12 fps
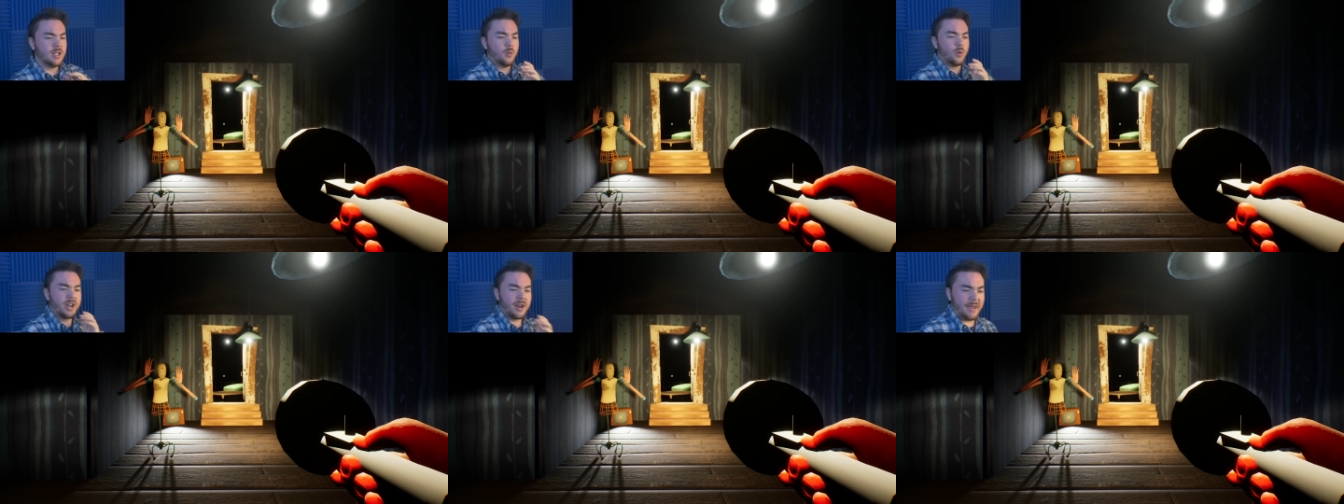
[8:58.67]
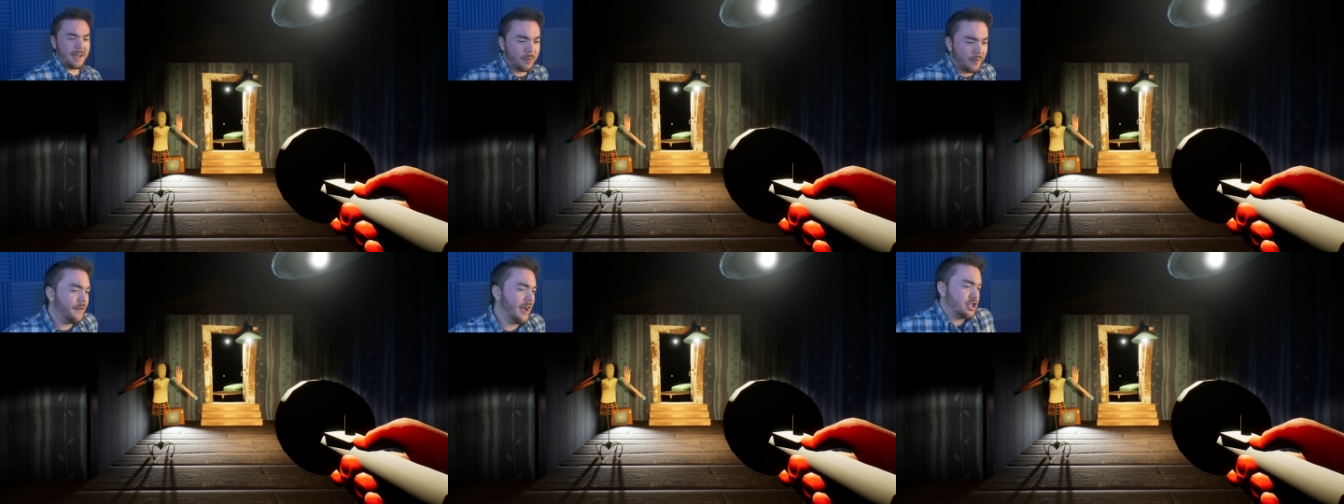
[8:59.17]
We're gonna be
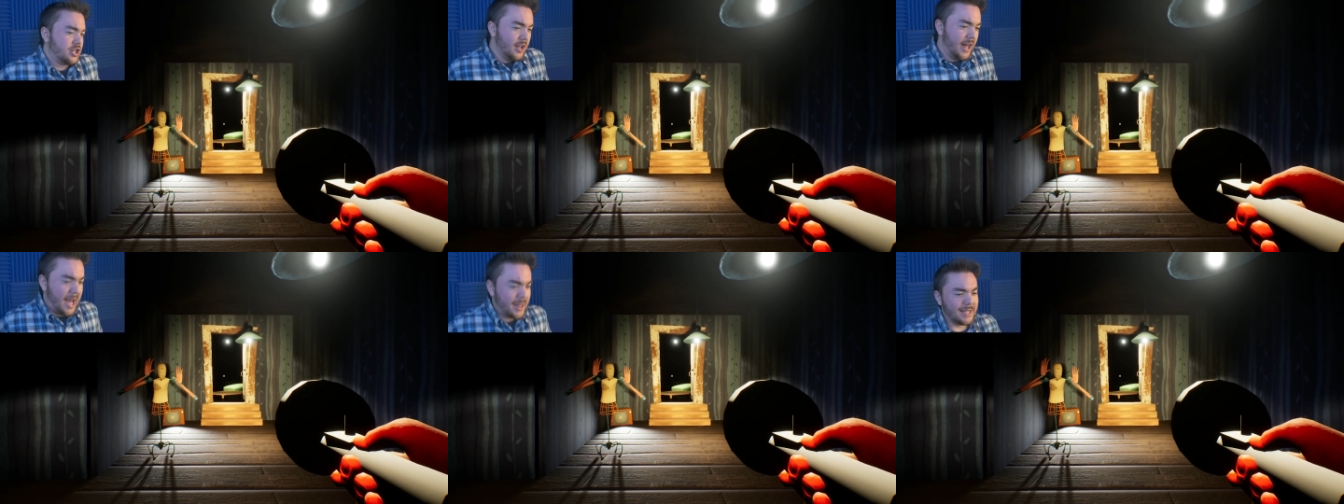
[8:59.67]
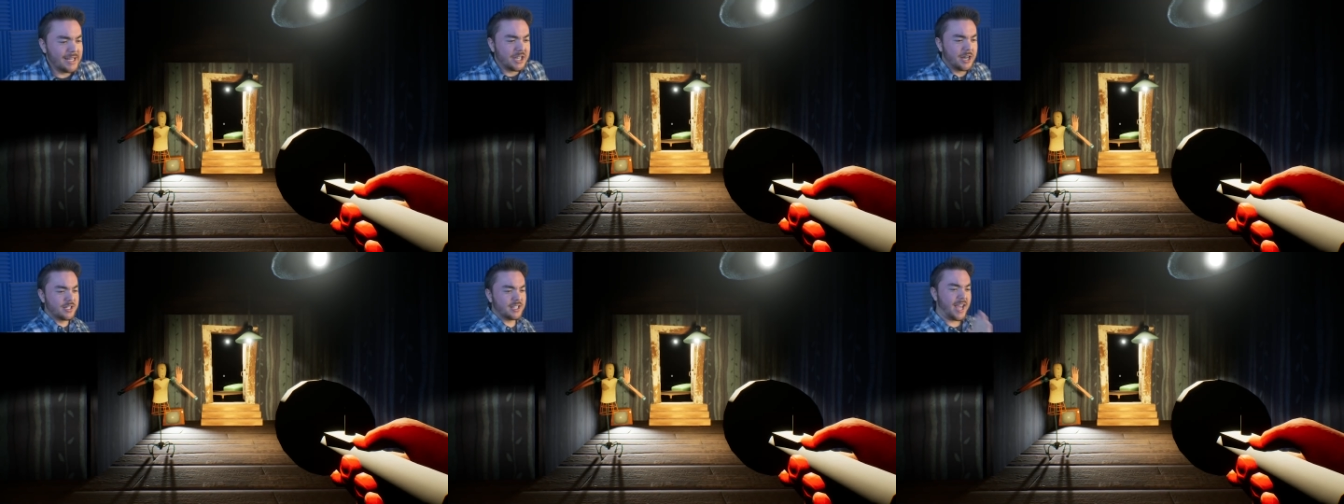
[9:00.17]
professional athletes
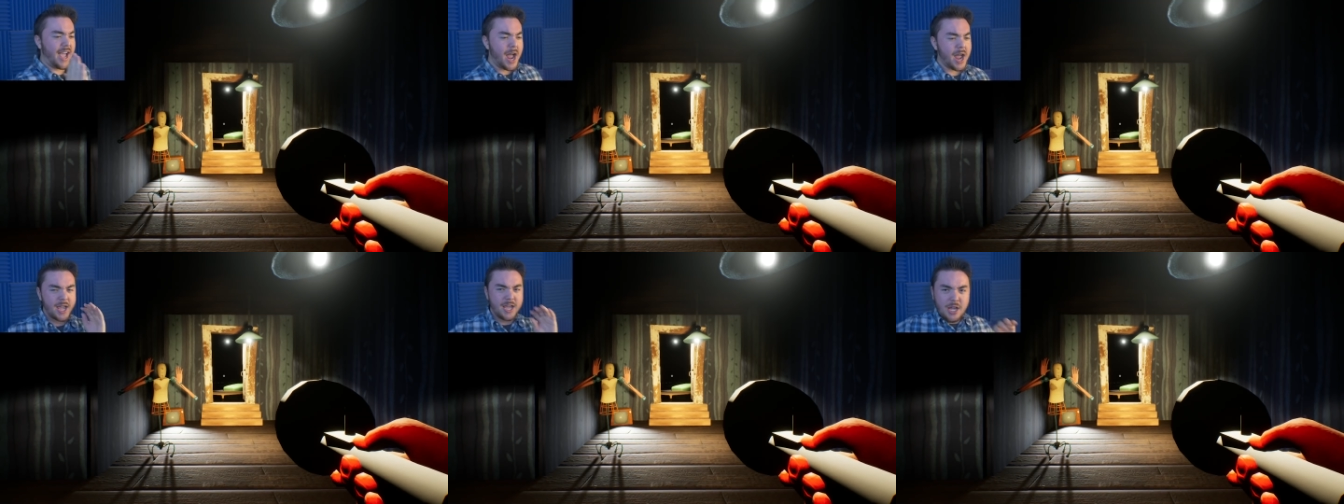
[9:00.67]
here today.